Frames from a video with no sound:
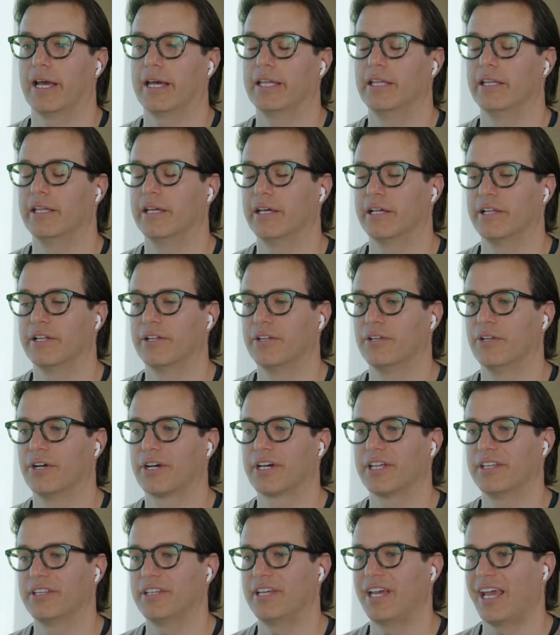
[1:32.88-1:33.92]
And
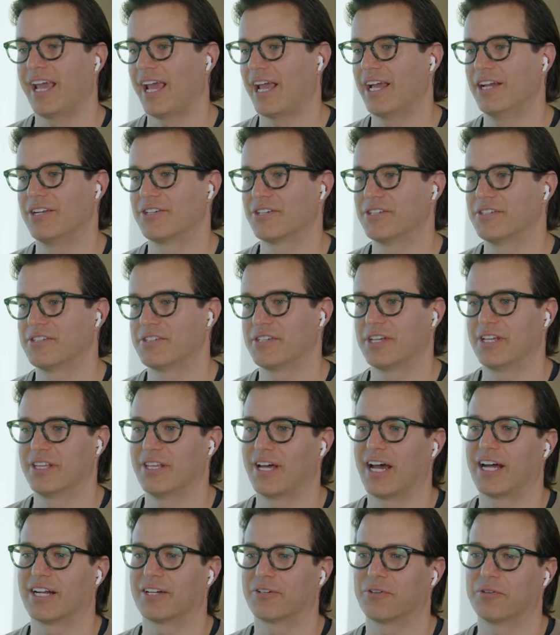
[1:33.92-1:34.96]
look at the agency
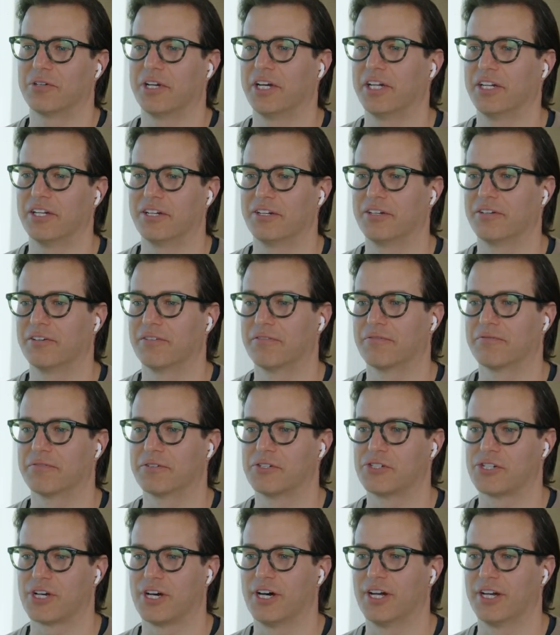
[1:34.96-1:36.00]
that created for
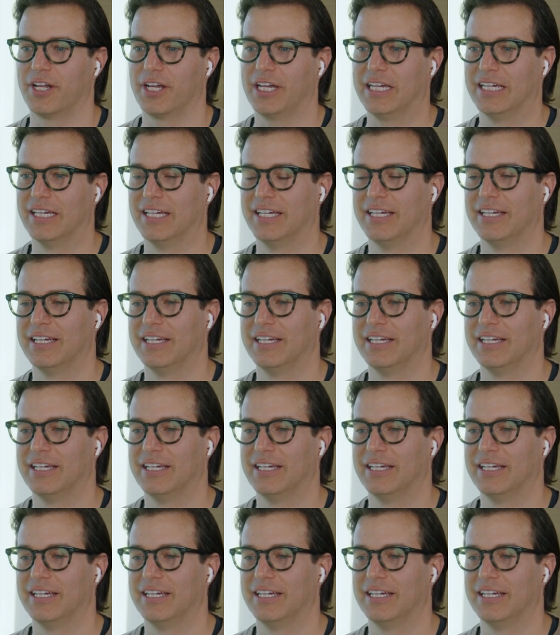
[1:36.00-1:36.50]
Johnny.